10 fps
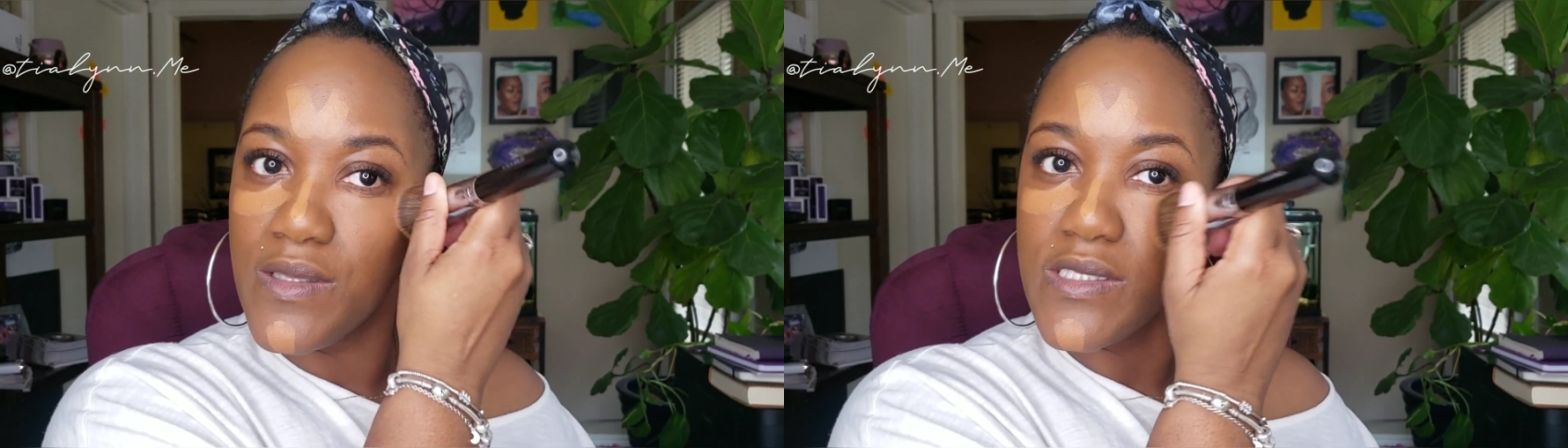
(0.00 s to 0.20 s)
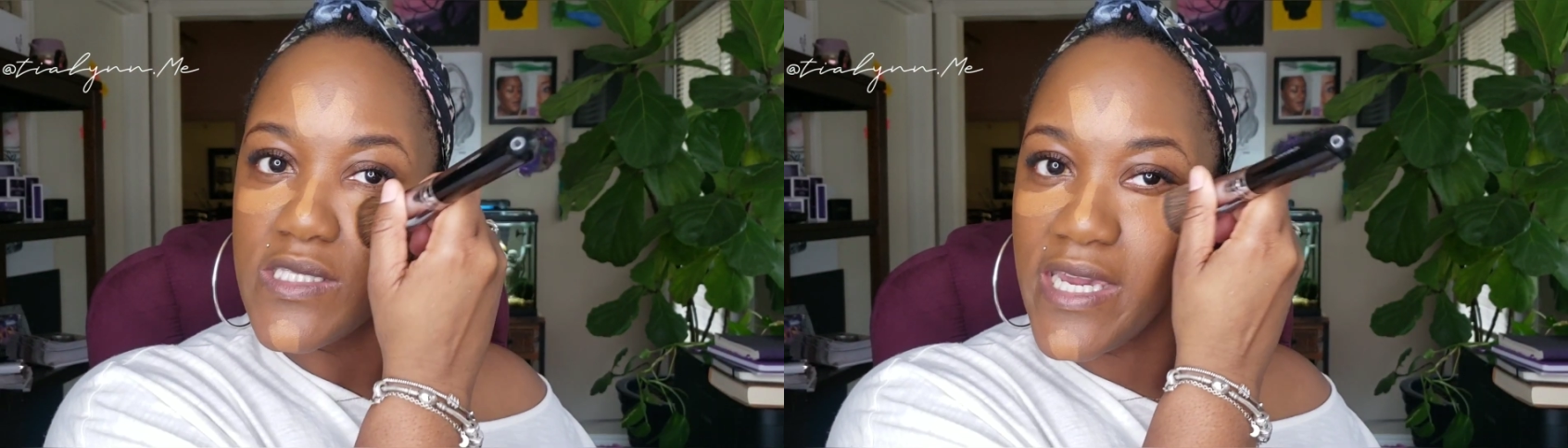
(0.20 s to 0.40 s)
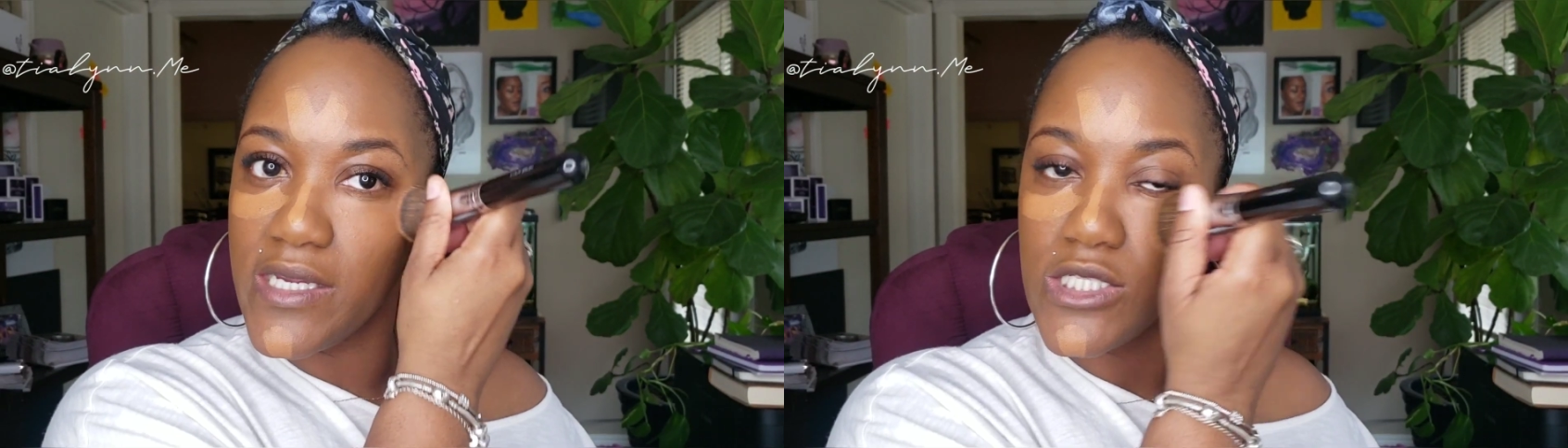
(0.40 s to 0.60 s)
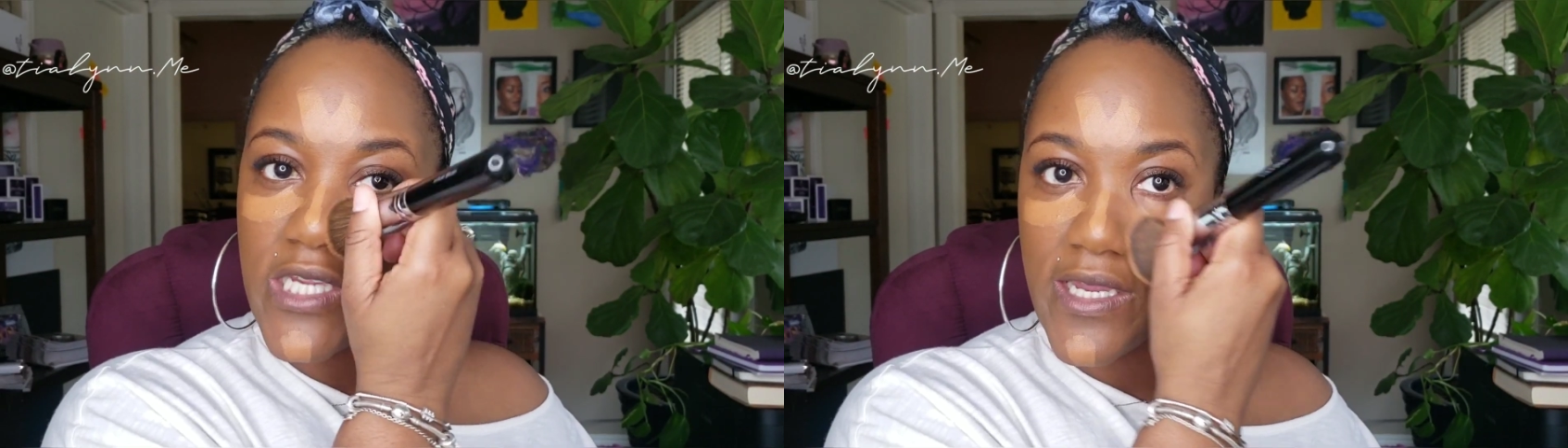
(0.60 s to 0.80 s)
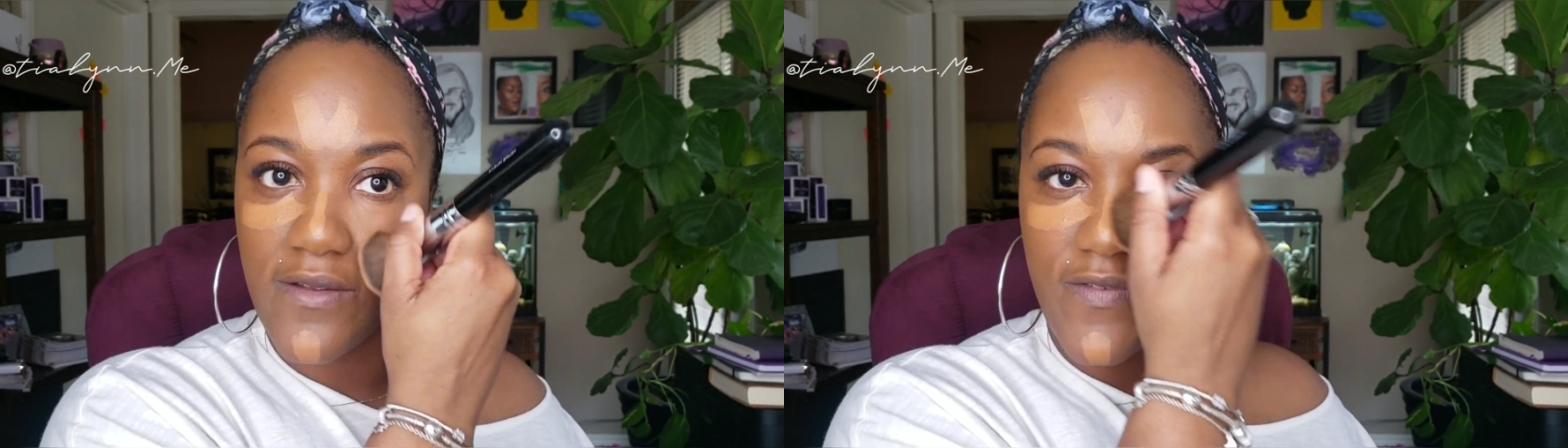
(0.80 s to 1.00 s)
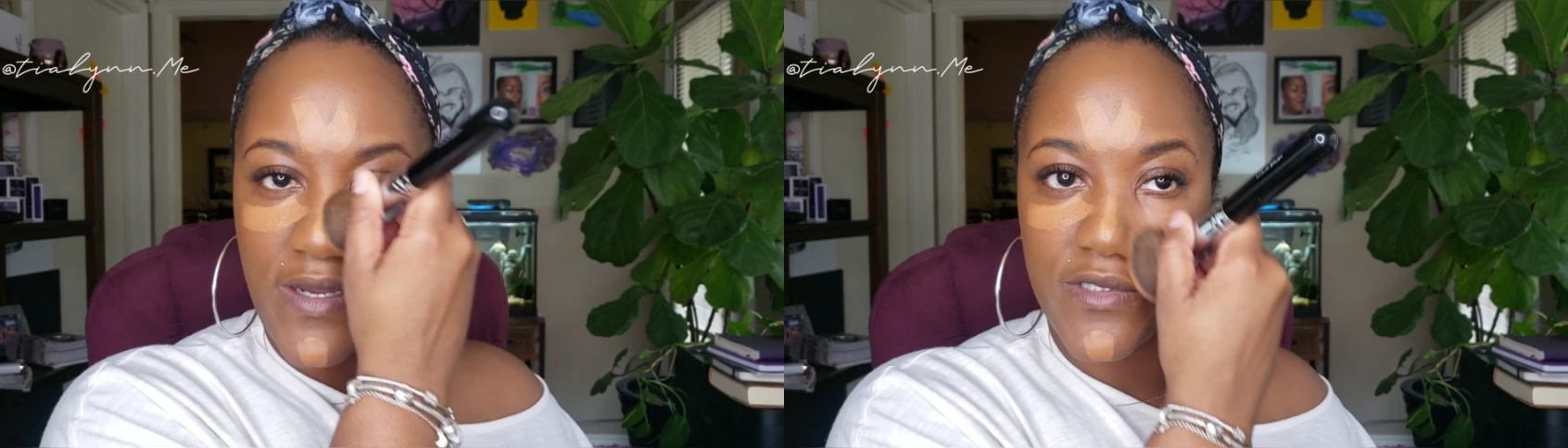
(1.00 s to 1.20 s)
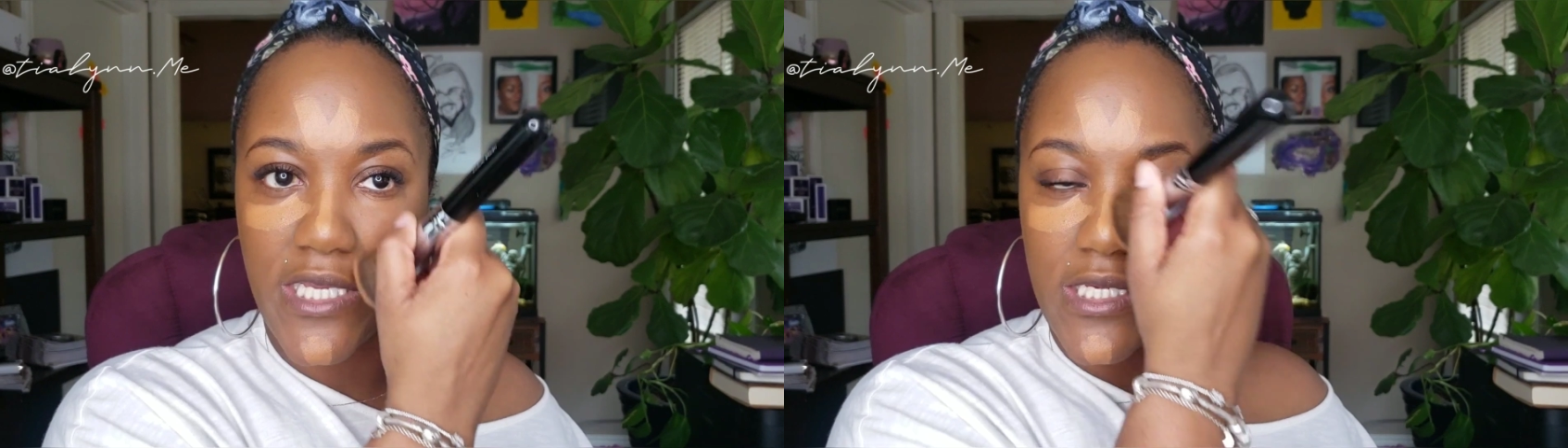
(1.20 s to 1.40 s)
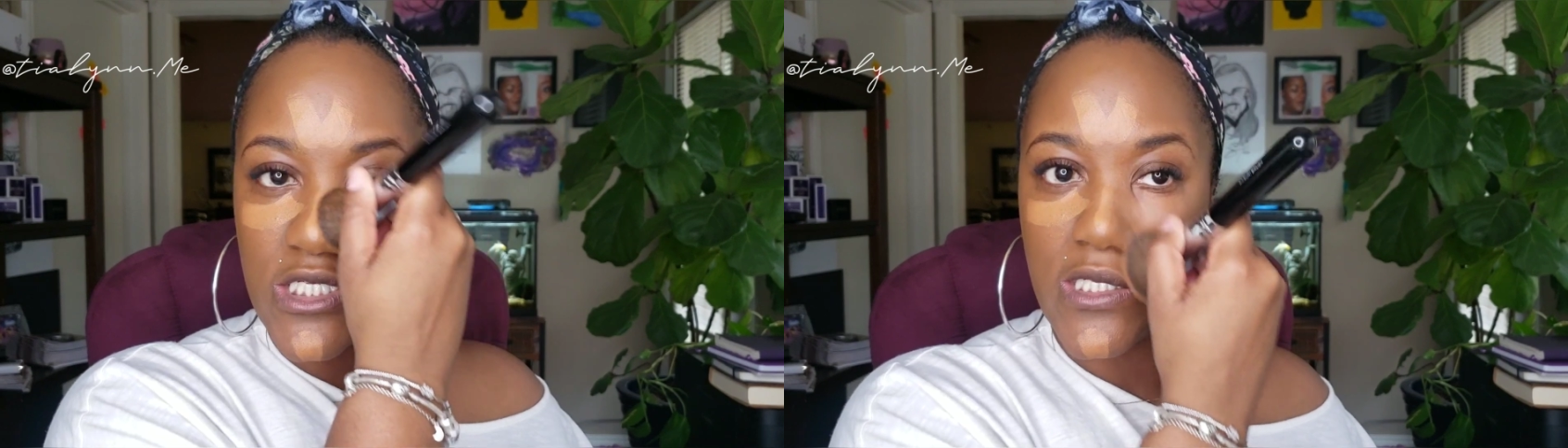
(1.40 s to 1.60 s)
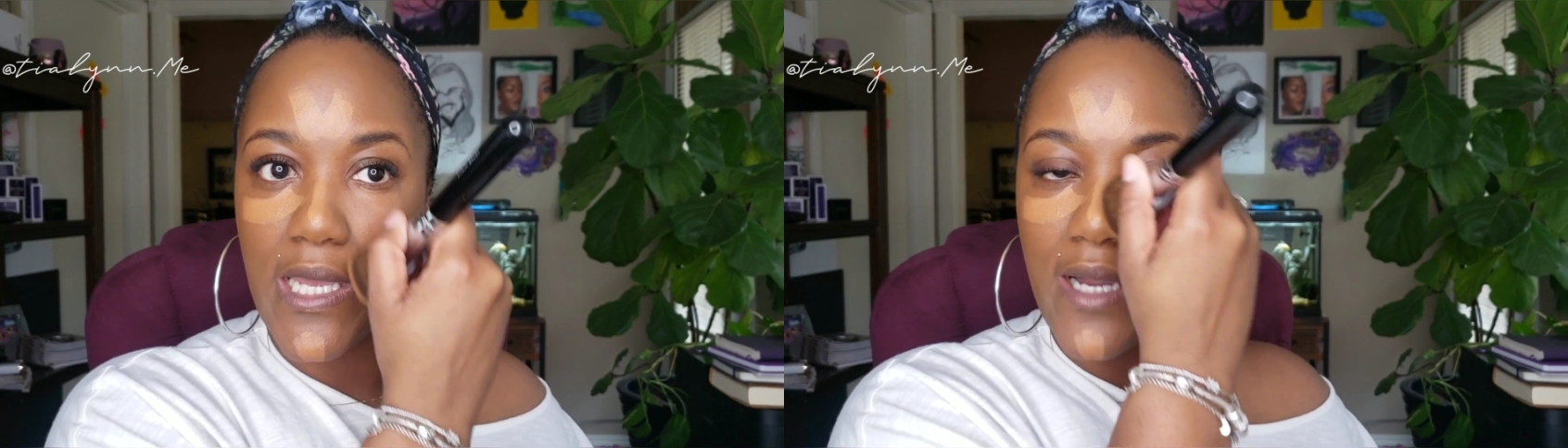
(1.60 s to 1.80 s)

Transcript: This second shade of foundation,